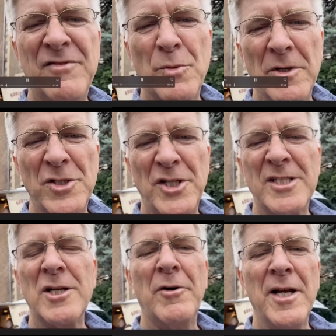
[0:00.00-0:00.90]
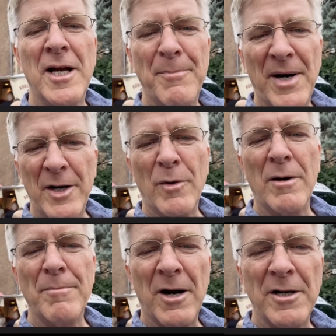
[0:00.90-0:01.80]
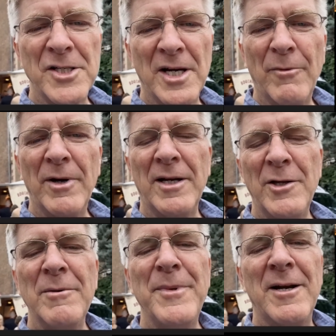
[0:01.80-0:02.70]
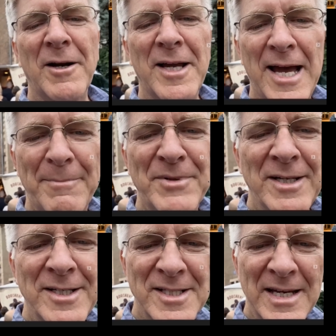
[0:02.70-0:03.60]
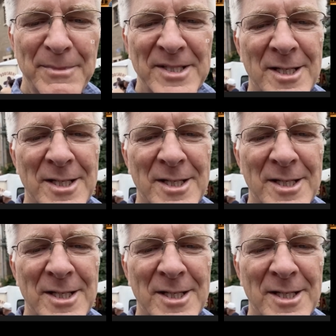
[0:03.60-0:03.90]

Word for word: We're just loading up onto our barge, and I want you to meet our captain. His name is